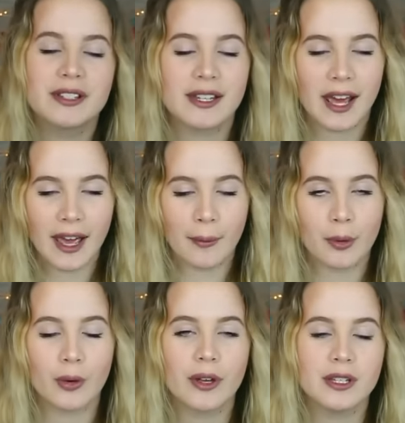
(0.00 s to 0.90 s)
today
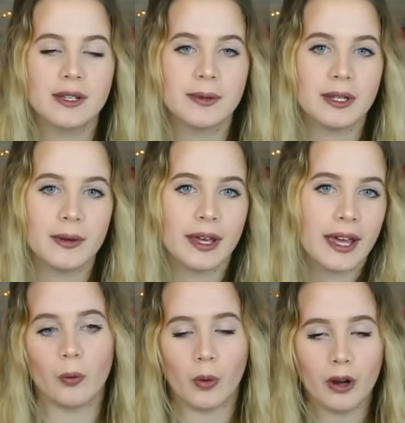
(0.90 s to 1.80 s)
I'm going to be doing
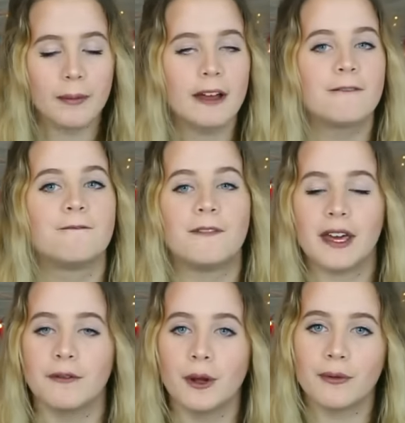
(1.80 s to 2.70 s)
one of my
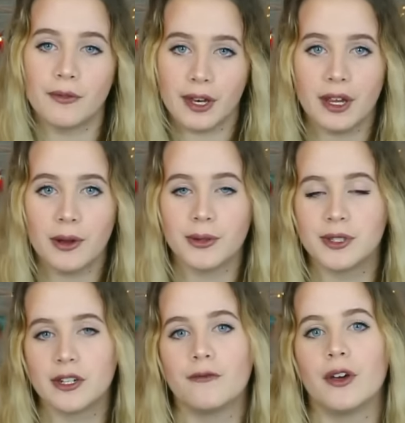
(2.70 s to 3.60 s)
favorite
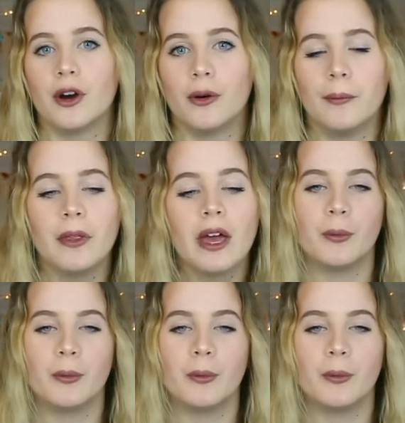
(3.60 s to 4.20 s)
videos to film,